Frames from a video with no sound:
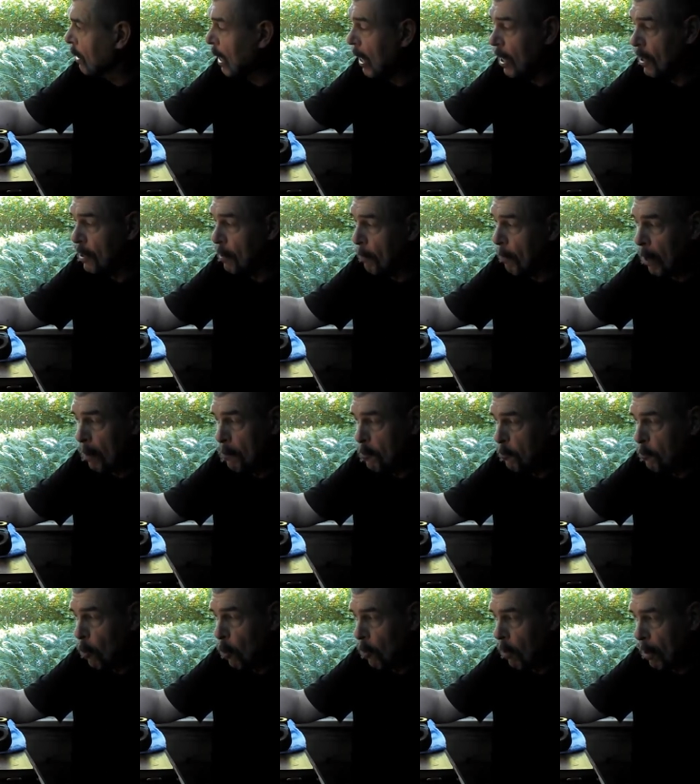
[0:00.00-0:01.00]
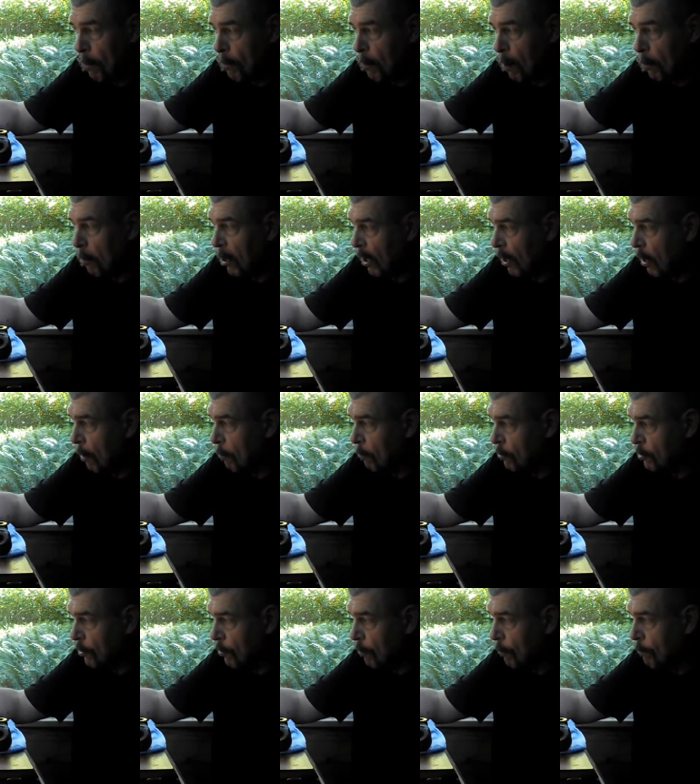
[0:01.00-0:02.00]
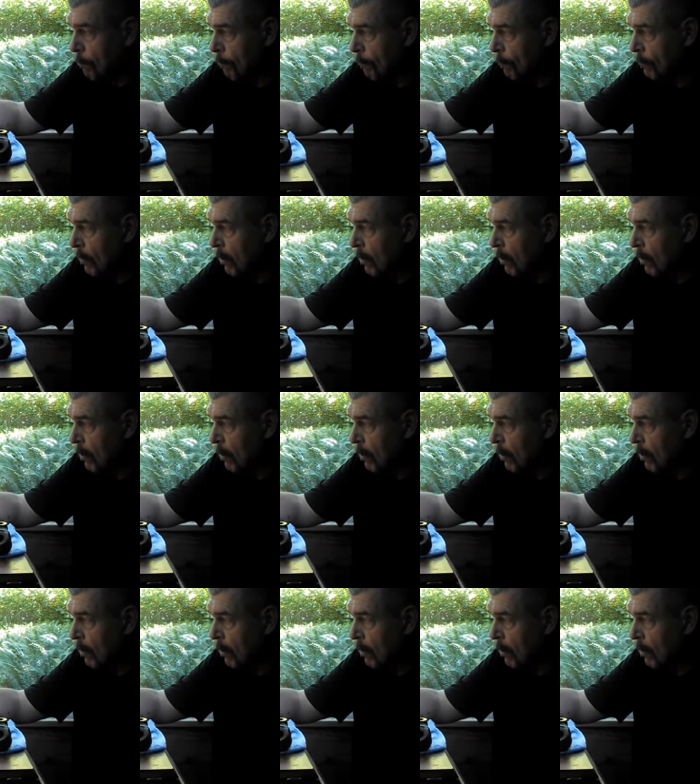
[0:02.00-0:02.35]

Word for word: and the pipe smoking public, I presume.